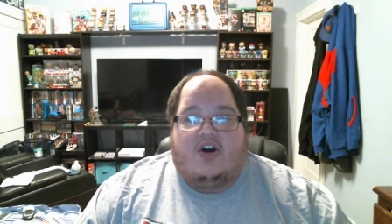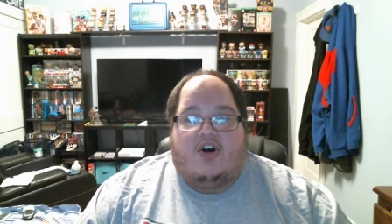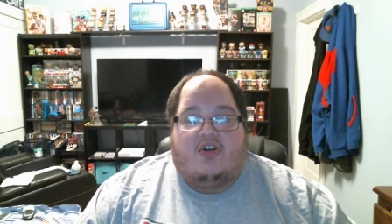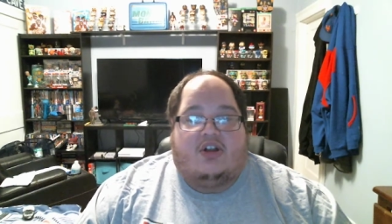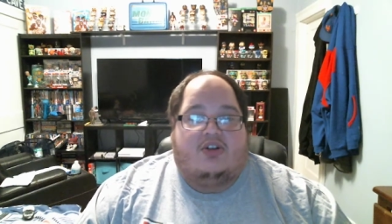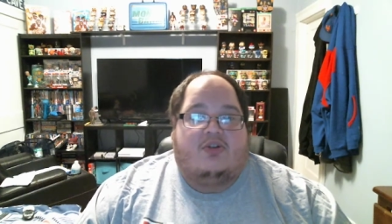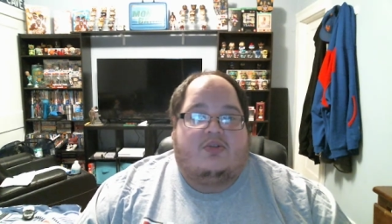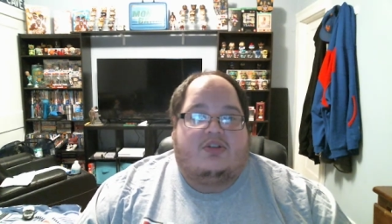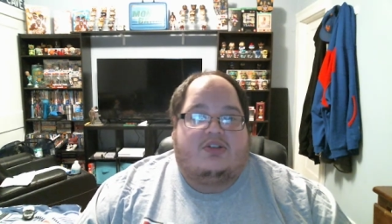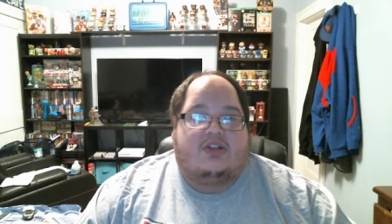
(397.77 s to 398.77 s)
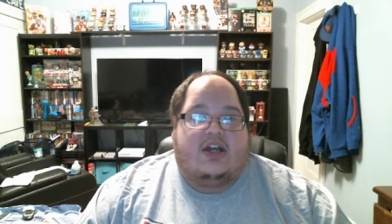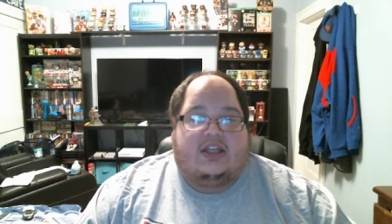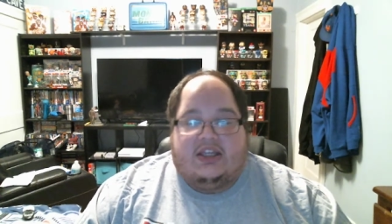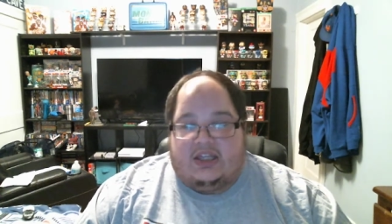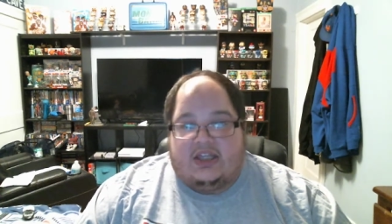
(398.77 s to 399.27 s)
All I know is I
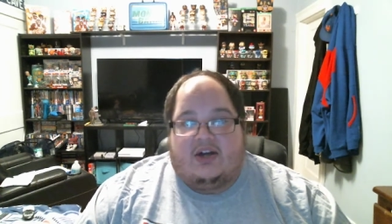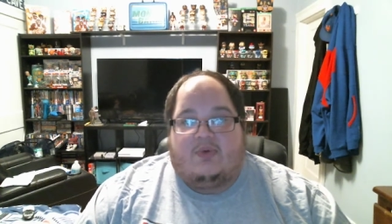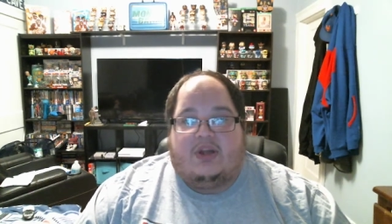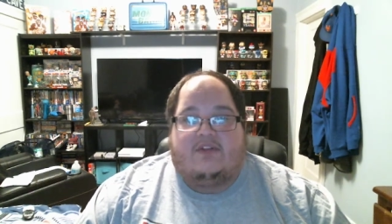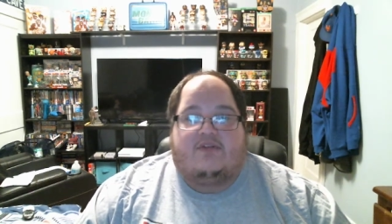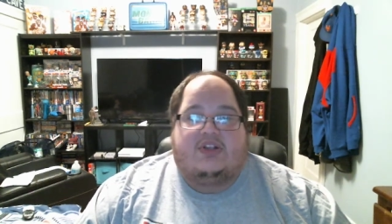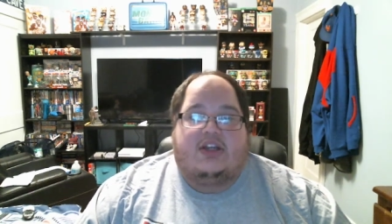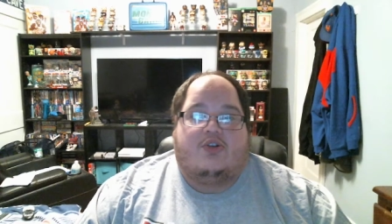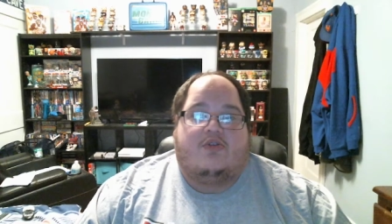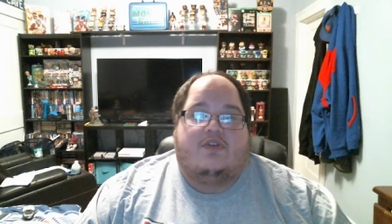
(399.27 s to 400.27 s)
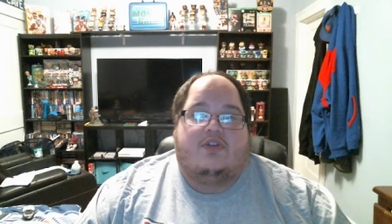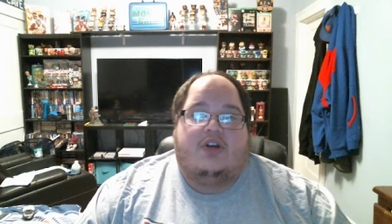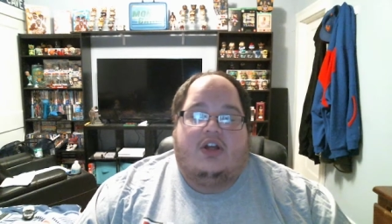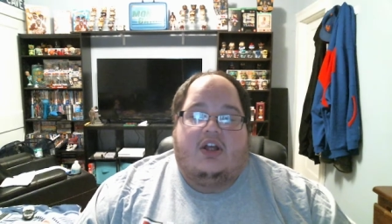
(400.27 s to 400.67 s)
cannot wait for TakeOver.